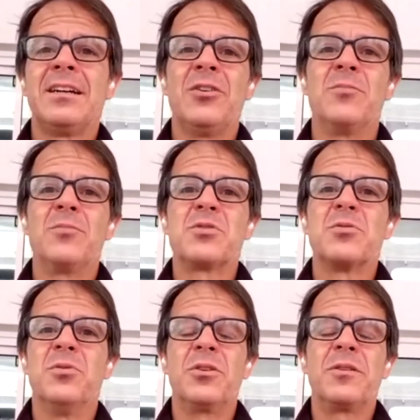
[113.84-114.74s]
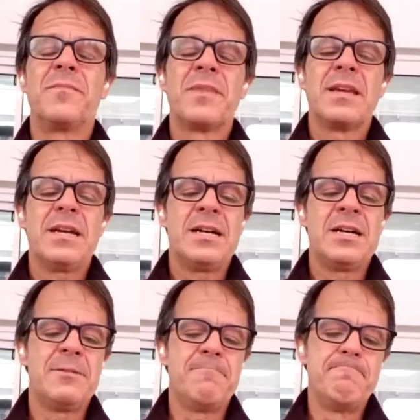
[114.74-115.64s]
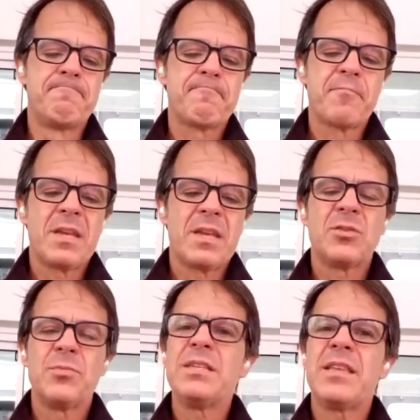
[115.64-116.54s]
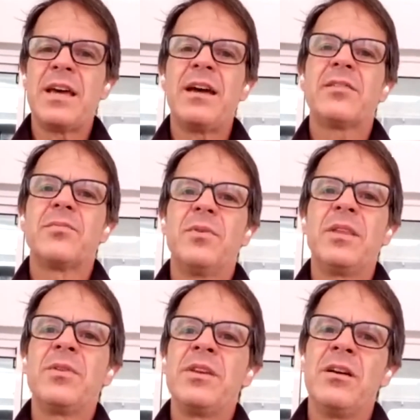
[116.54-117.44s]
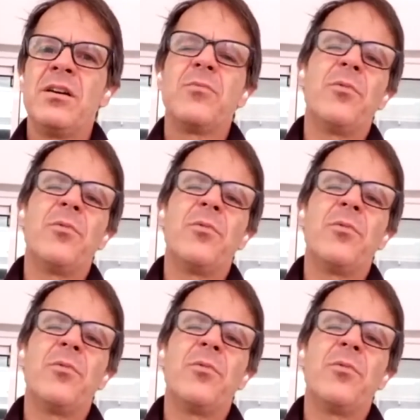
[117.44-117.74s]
homeschooler. So we did that when they were young.